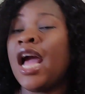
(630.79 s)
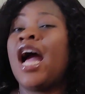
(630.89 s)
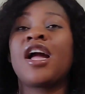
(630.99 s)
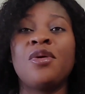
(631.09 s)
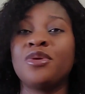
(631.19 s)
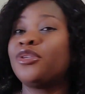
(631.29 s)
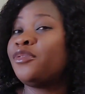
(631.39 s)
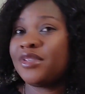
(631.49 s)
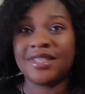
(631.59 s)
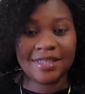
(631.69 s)
I can't wait to
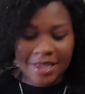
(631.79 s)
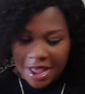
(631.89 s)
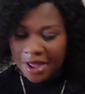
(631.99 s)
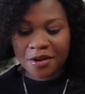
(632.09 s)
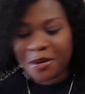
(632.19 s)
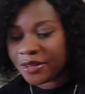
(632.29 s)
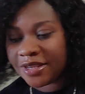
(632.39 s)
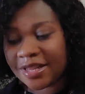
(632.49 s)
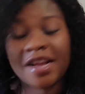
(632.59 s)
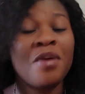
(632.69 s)
even see her.
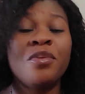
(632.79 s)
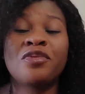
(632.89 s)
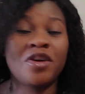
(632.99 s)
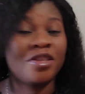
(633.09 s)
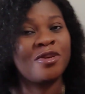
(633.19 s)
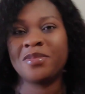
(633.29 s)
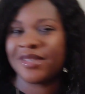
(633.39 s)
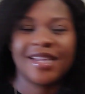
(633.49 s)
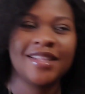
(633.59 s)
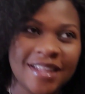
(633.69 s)
Honestly, I can't wait for her to come to
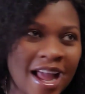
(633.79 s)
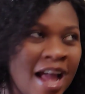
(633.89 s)
Canada.